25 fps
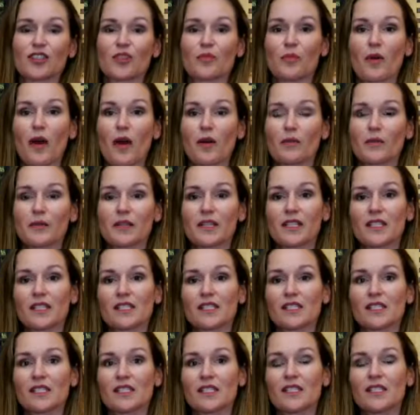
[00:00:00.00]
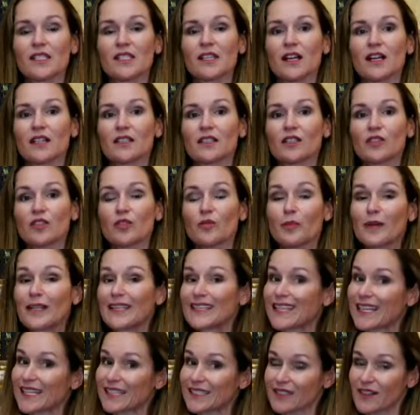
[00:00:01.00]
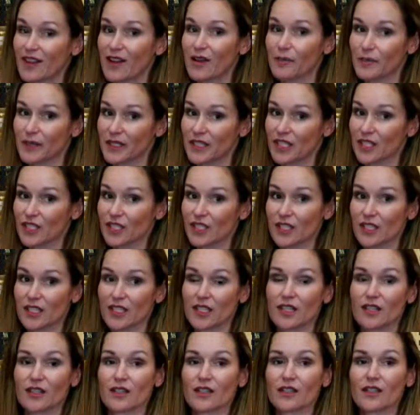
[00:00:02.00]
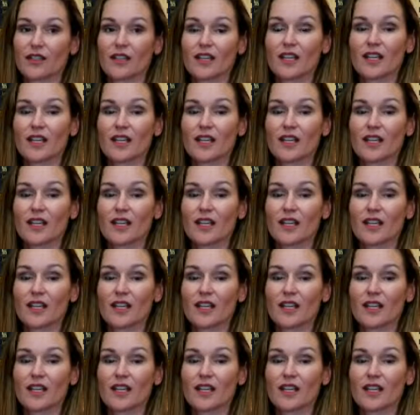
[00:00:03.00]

you're probably going to see a little bit less competition here